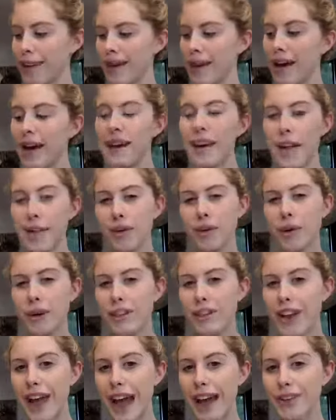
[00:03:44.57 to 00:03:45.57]
Another
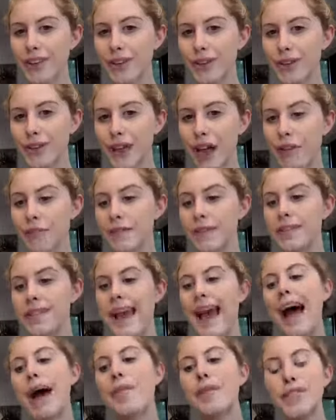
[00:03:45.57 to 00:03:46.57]
question to ask yourself is,
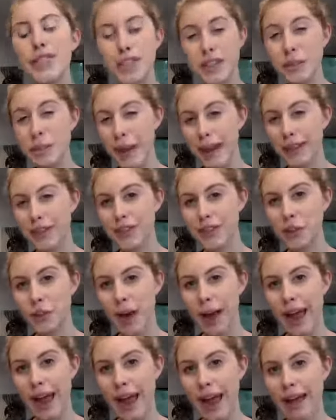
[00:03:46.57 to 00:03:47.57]
how much space do
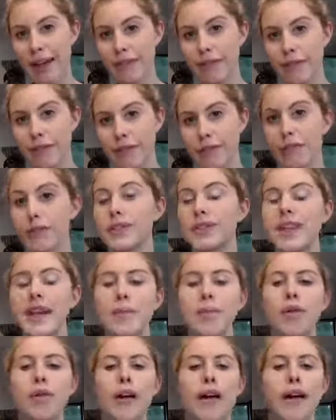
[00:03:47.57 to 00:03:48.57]
I have? For
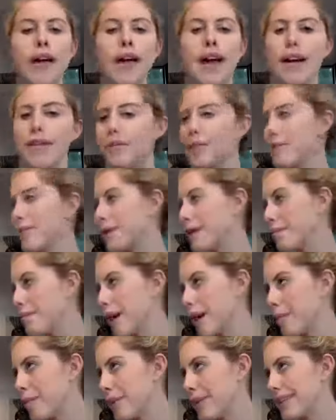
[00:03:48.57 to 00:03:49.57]
example, everyone in
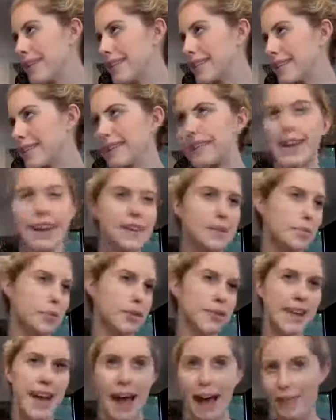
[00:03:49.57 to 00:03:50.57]
Melbourne is
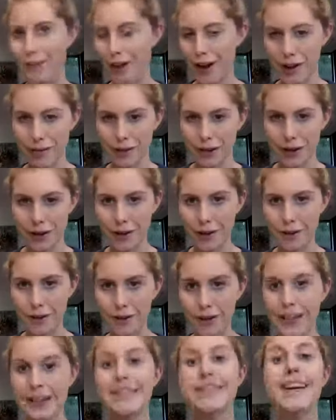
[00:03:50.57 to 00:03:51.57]
desperate to have an avocado
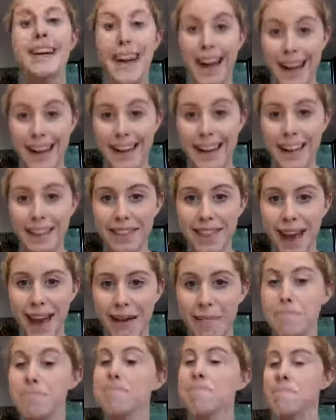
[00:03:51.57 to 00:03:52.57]
tree. I get that,
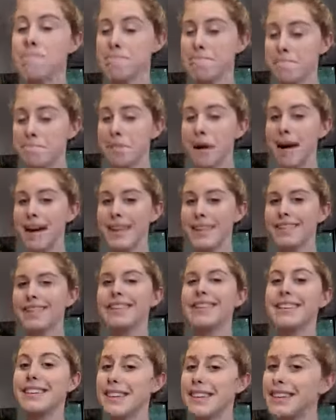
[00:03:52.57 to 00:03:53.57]
but
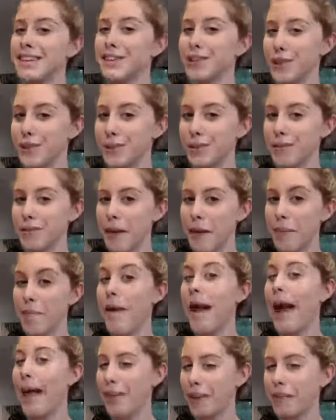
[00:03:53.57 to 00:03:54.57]
you need 2 of them
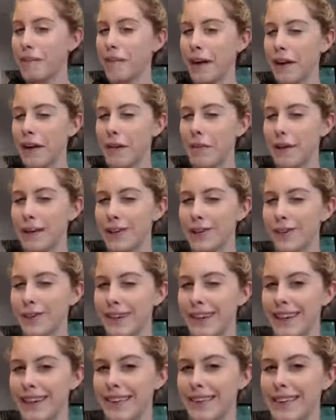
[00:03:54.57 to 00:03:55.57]
and they're very big
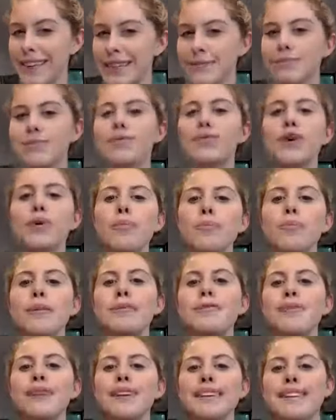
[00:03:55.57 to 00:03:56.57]
trees. So be
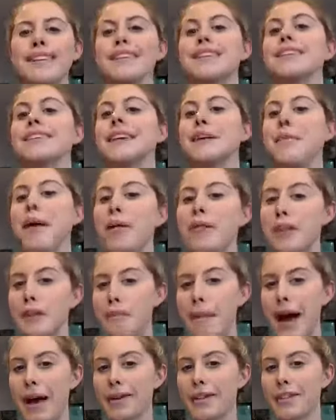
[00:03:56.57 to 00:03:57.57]
realistic about the
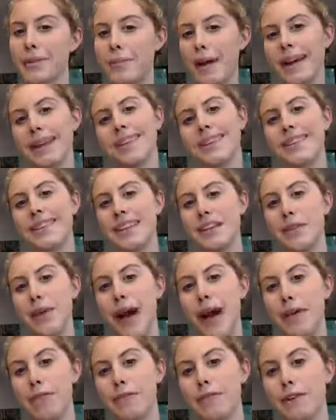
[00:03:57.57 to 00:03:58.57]
amount of space that you
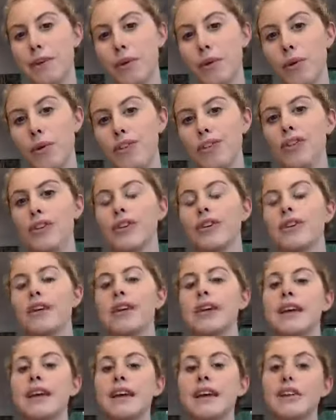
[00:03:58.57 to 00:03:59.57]
have for your orchard.
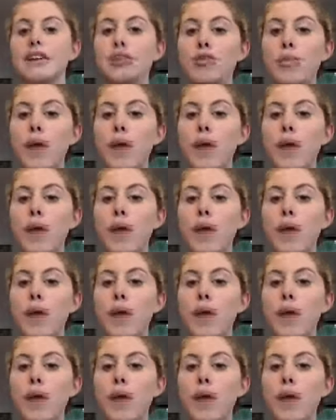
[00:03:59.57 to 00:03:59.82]
You